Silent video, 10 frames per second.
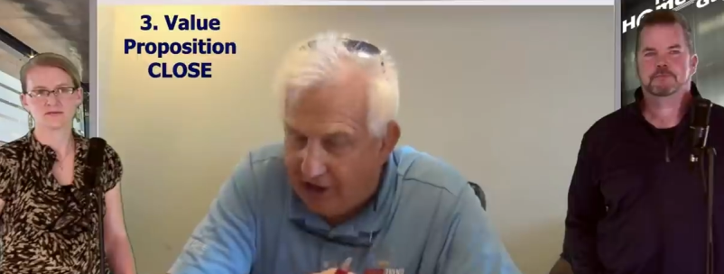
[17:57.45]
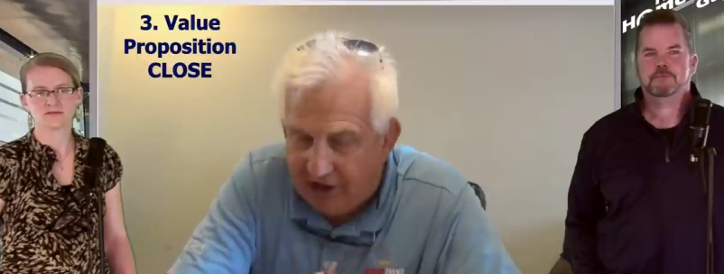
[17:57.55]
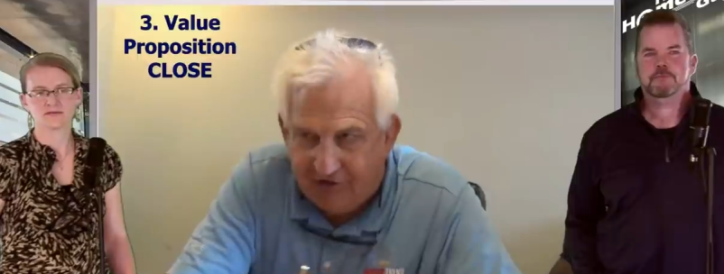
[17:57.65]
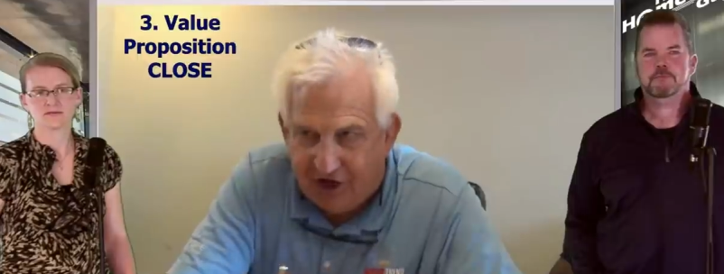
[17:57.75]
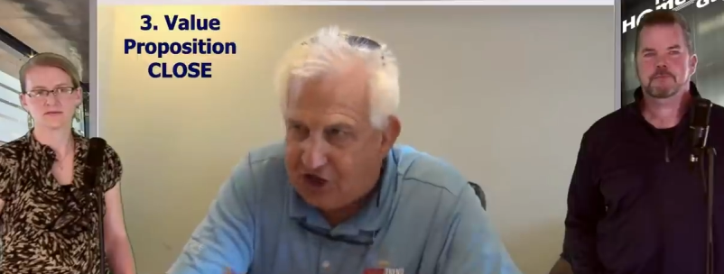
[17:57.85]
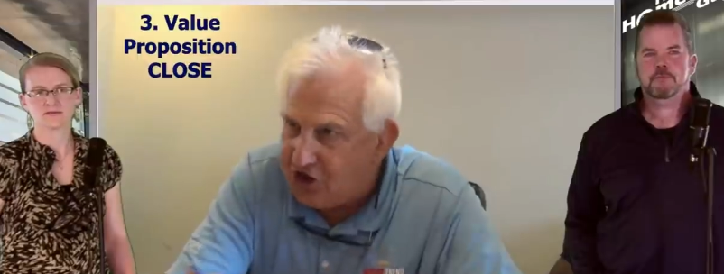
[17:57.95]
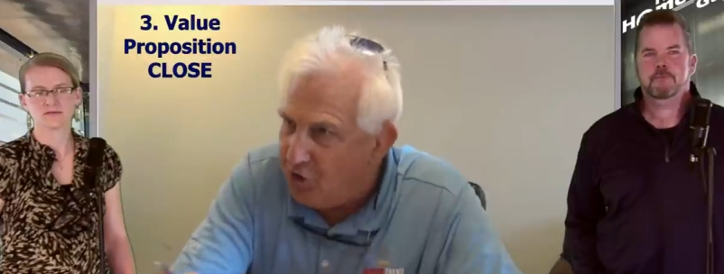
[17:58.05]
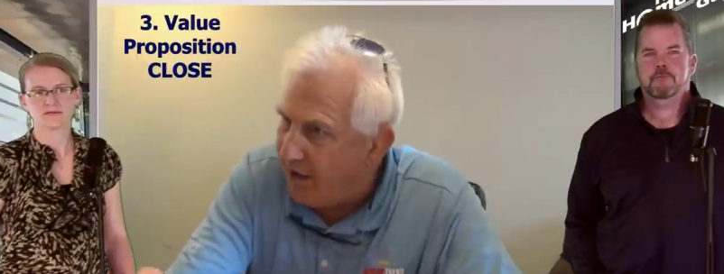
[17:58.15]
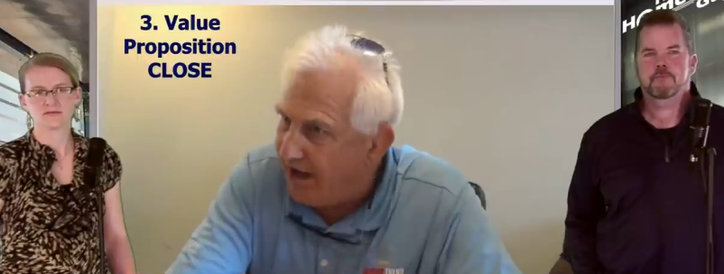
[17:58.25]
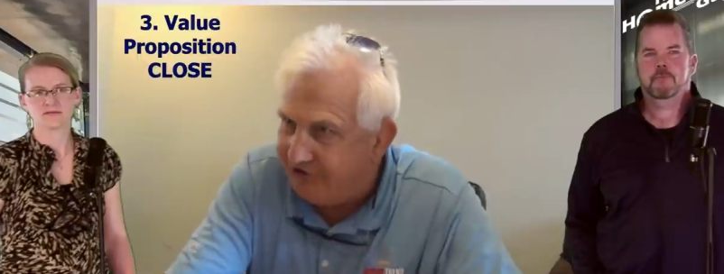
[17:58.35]
Speaker 1: anywhere in
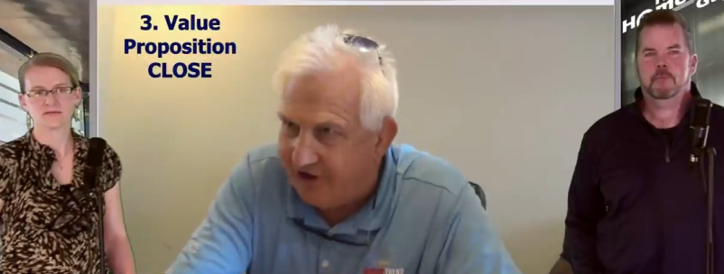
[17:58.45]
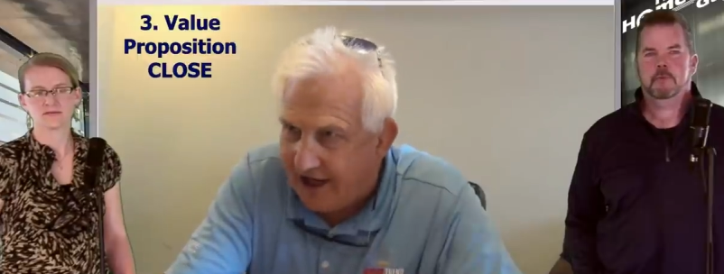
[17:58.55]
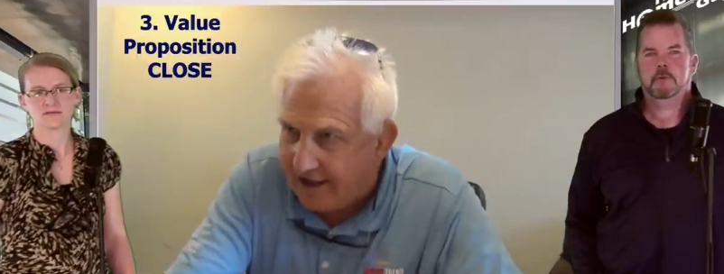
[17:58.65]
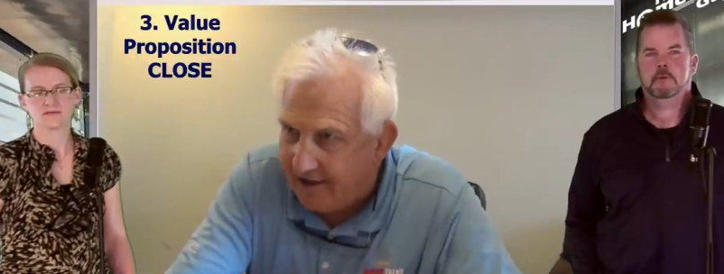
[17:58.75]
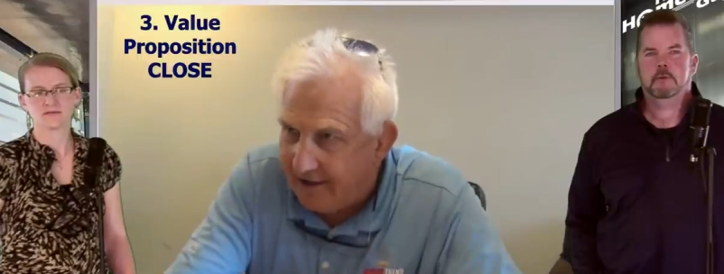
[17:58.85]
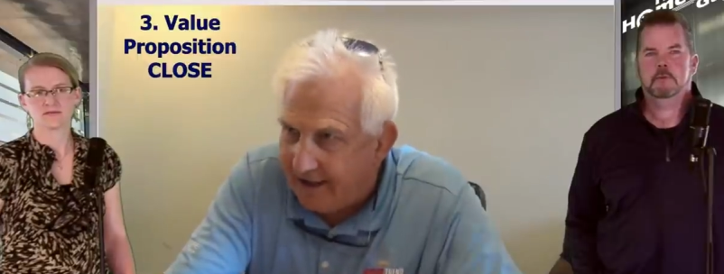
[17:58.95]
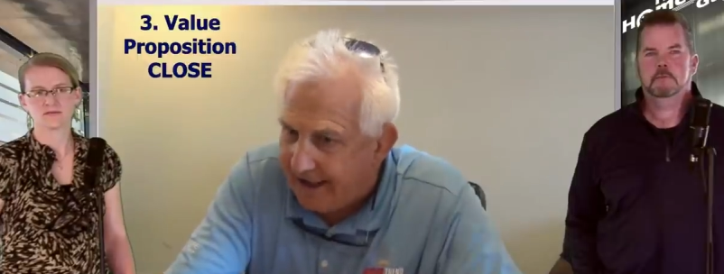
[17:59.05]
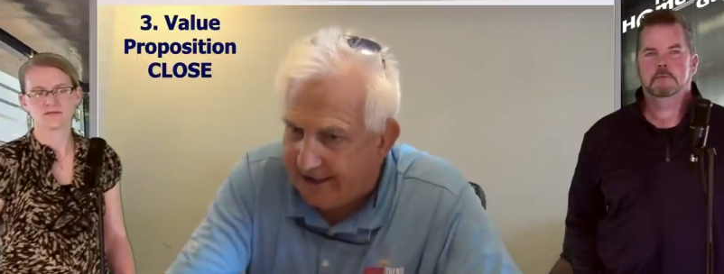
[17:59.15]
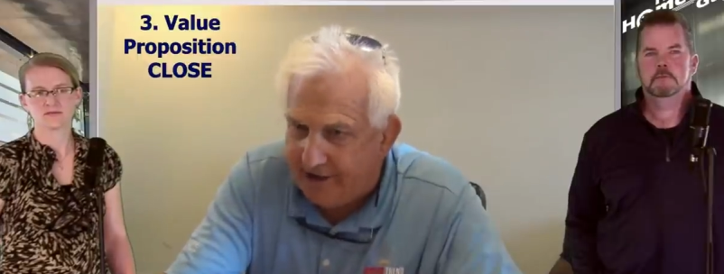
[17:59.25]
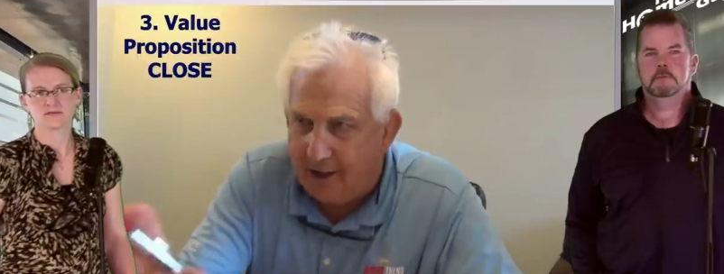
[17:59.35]
the USA,